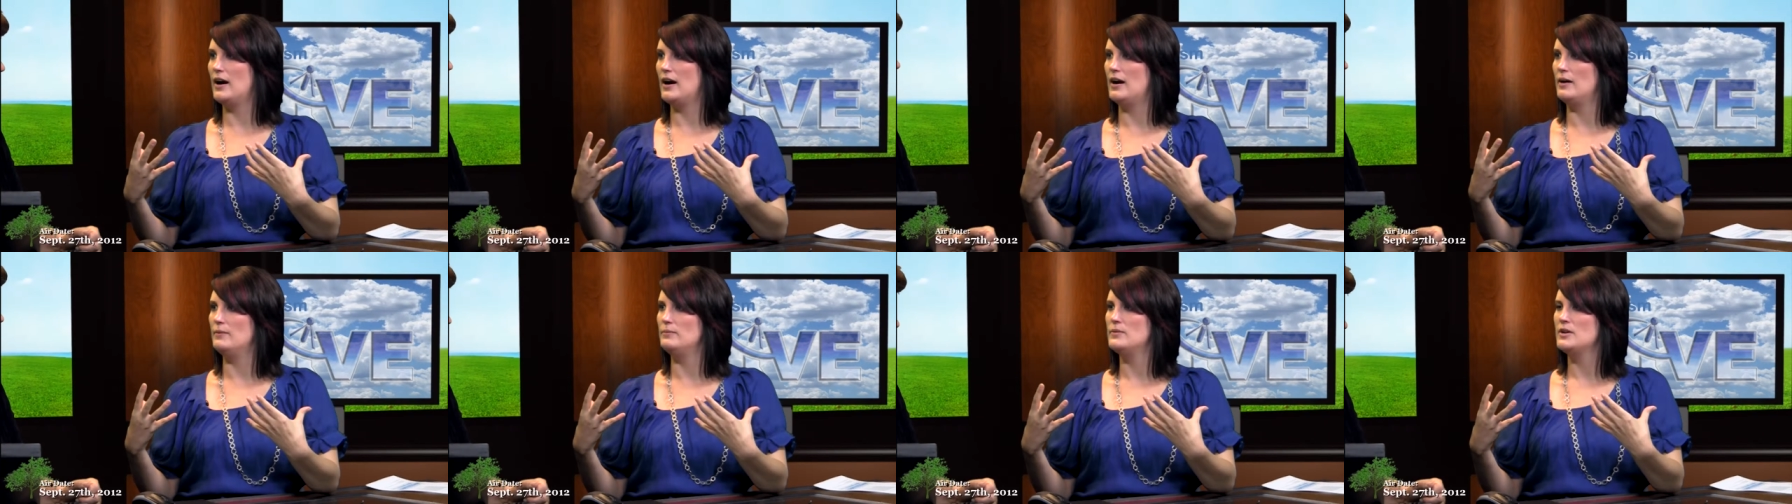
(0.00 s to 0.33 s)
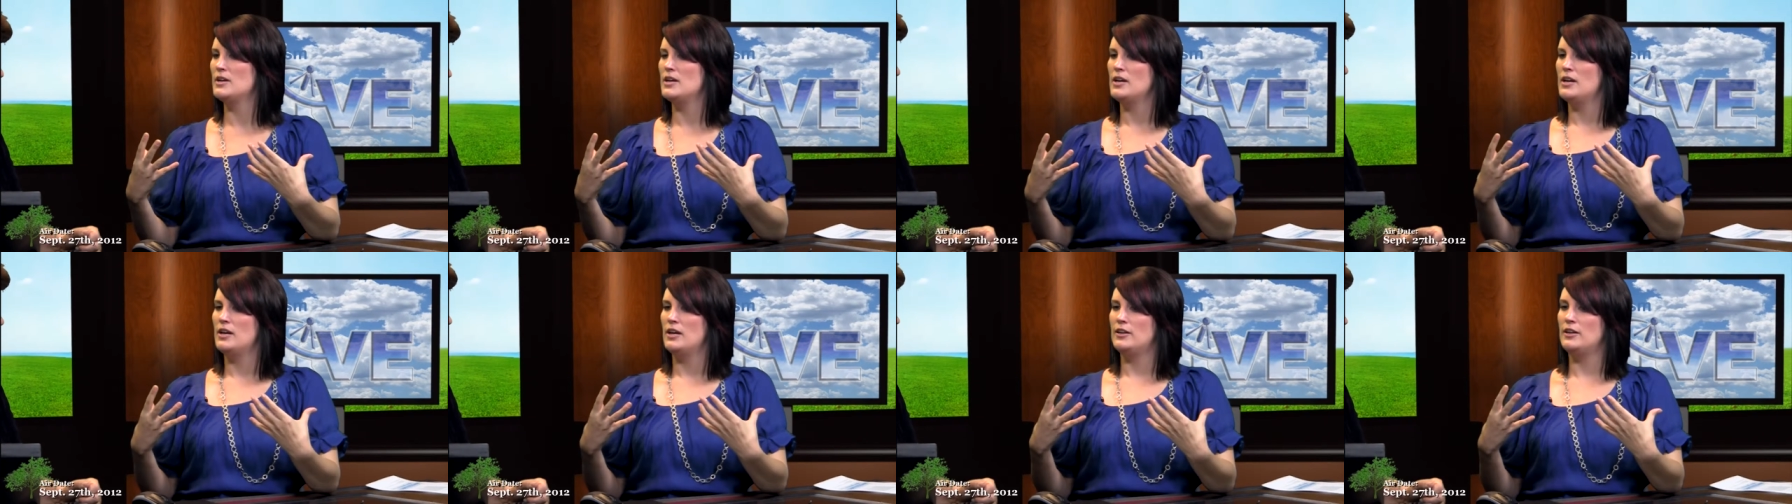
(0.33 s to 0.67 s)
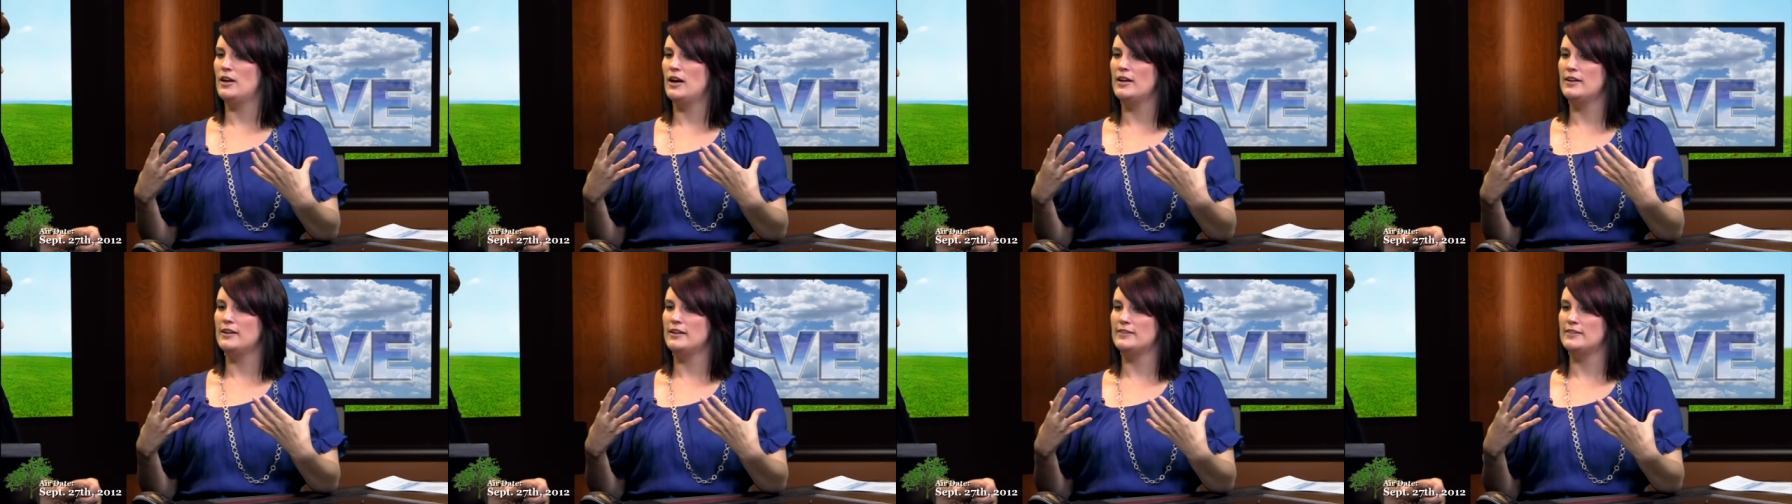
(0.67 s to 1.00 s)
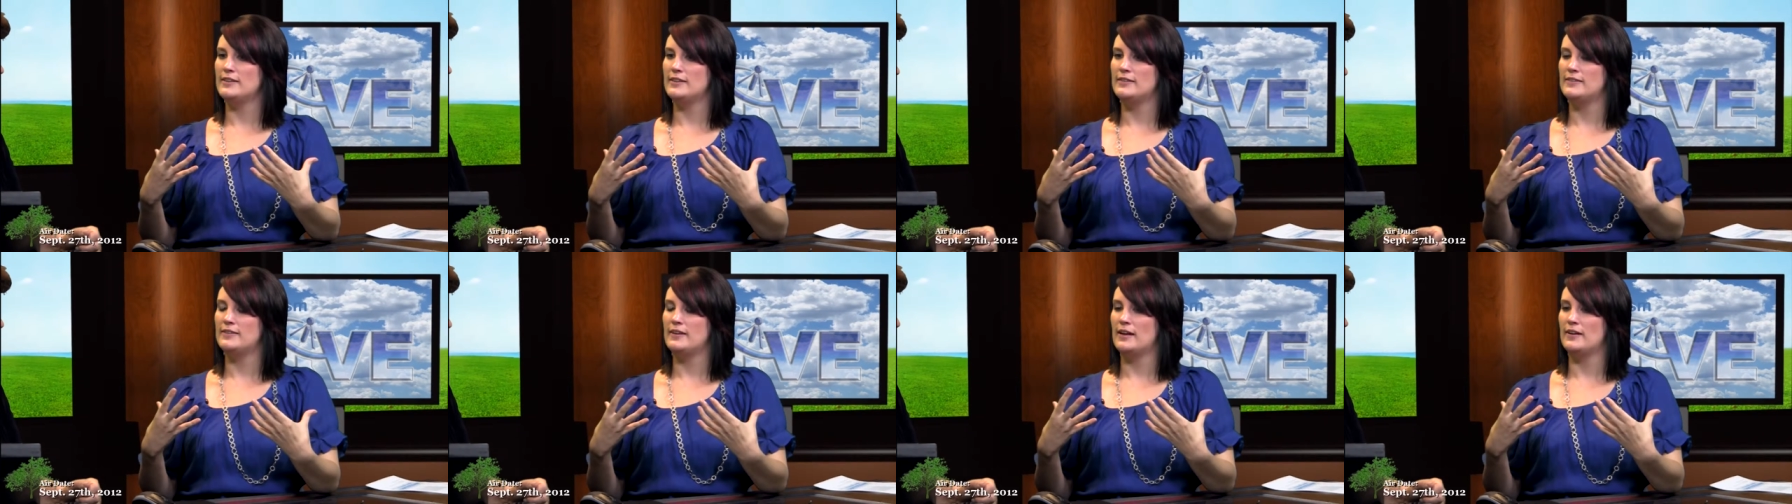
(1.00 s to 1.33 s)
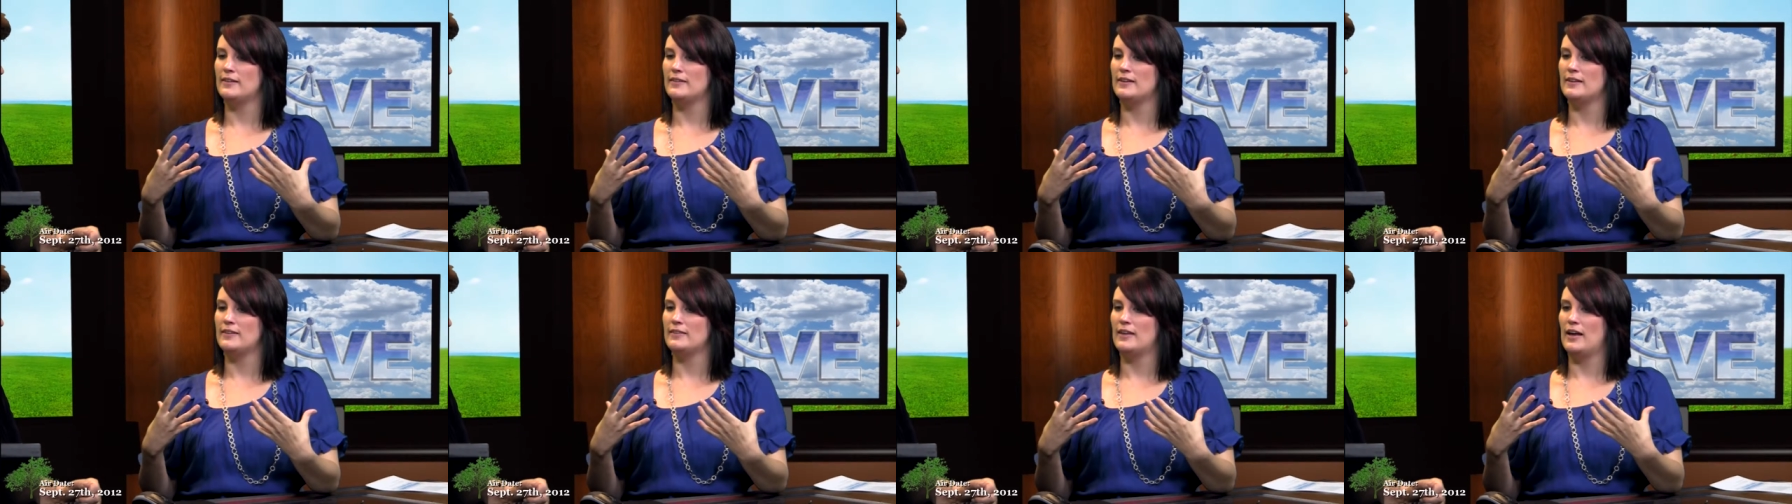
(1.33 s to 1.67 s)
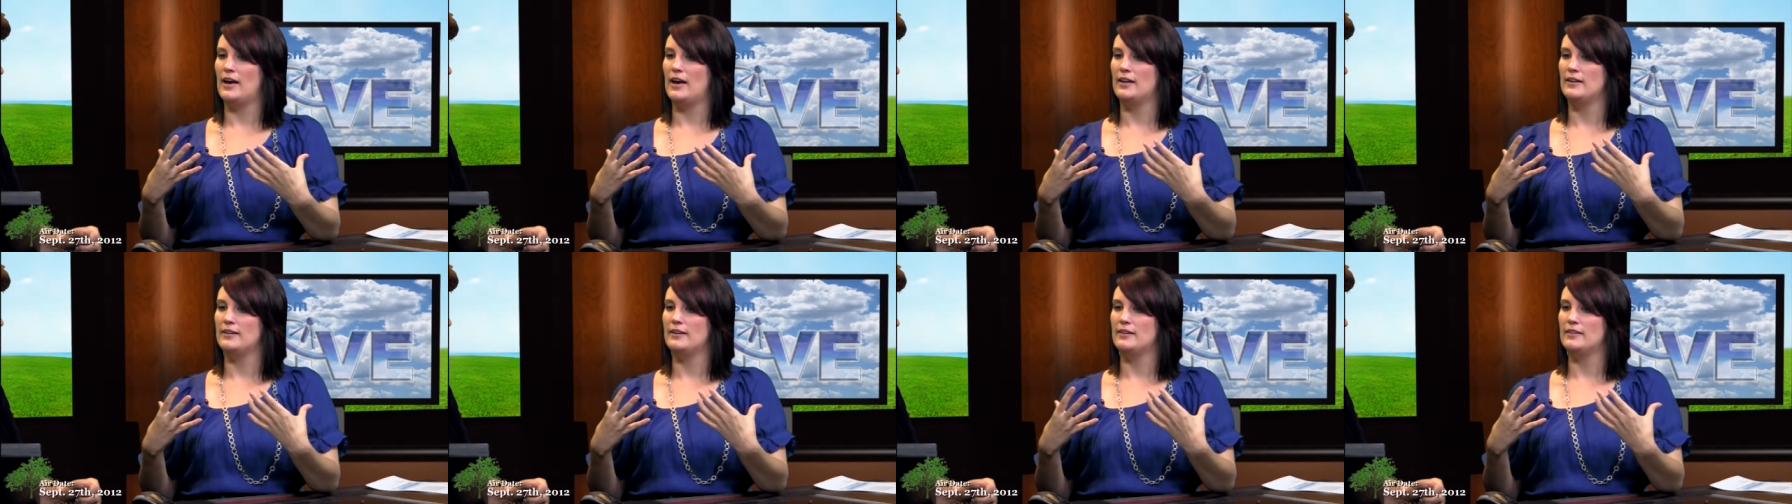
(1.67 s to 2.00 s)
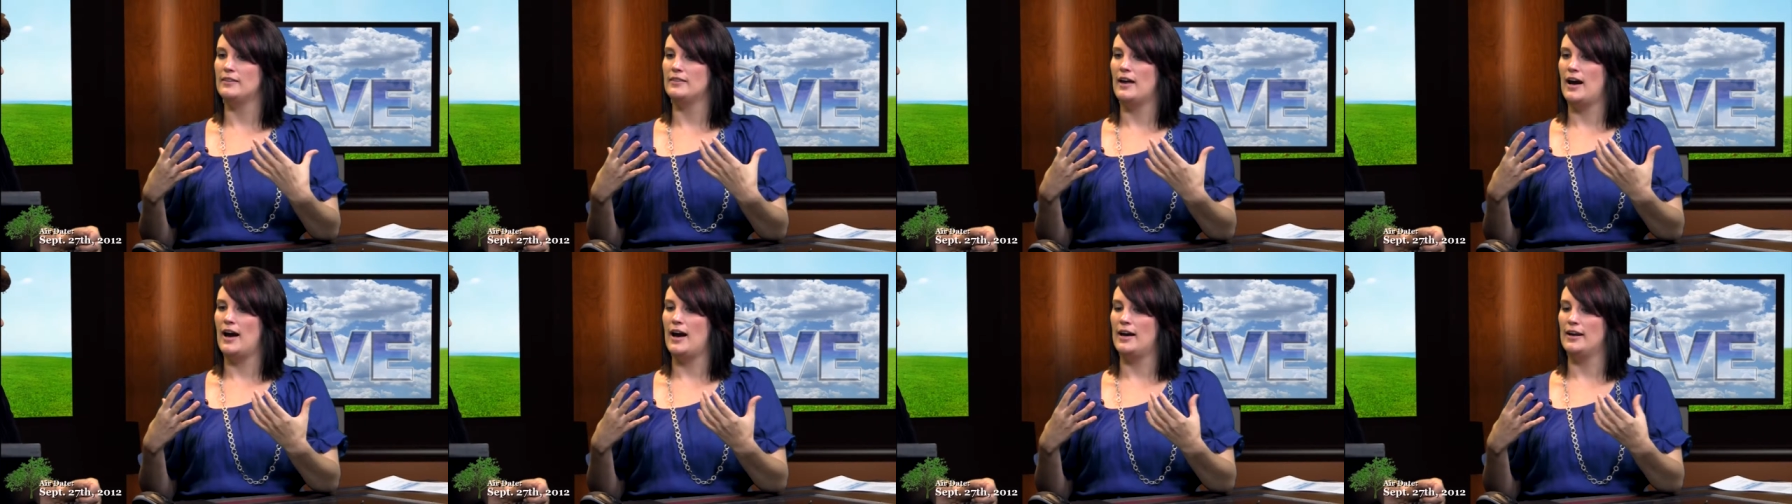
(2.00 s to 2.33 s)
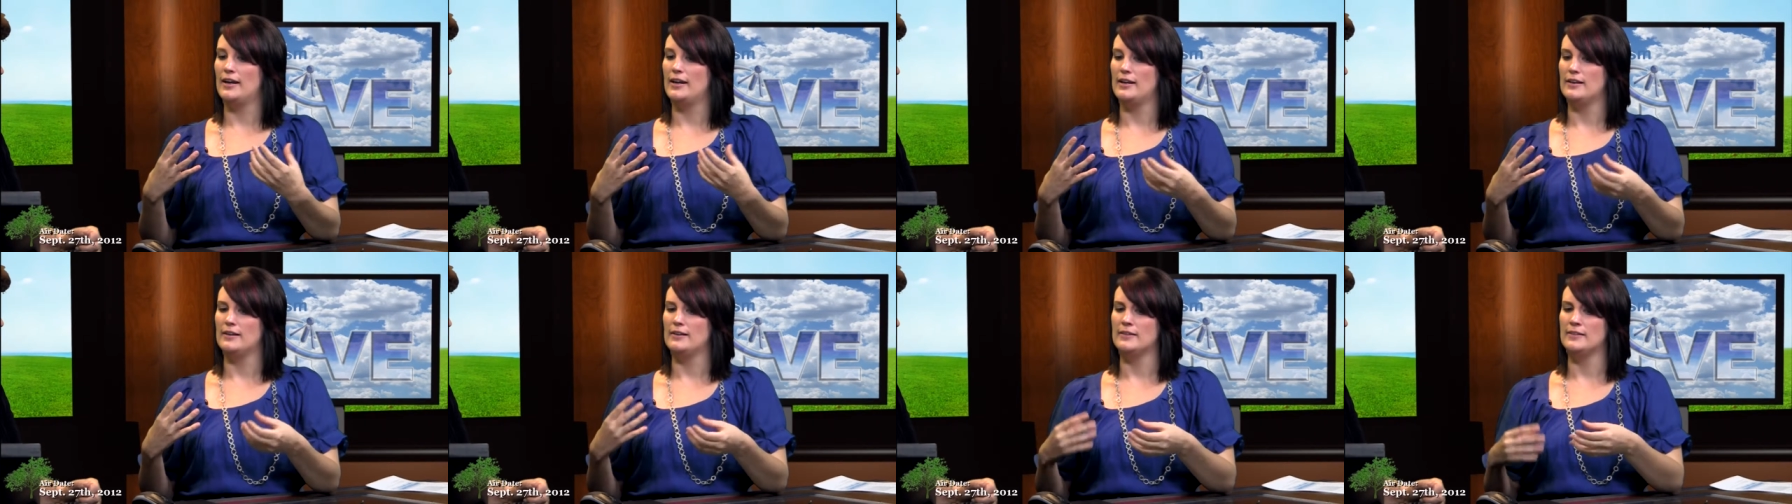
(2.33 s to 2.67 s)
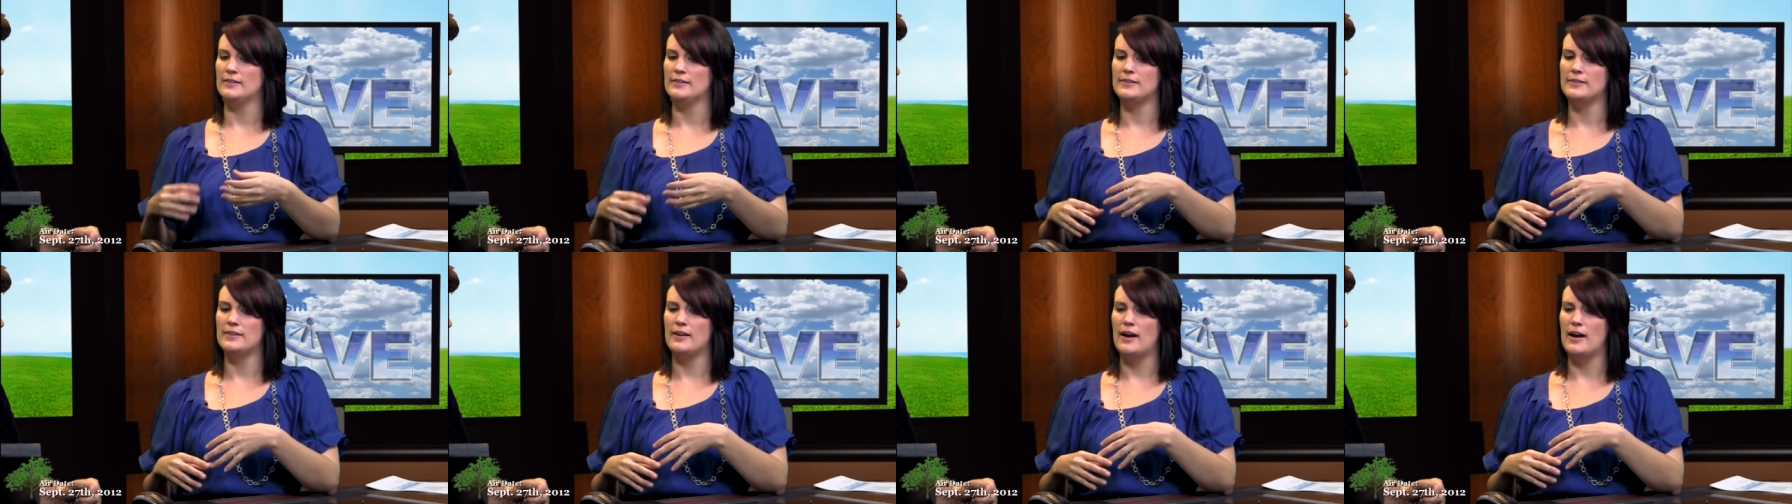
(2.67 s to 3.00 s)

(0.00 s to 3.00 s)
Yeah. Um, not necessarily that that is.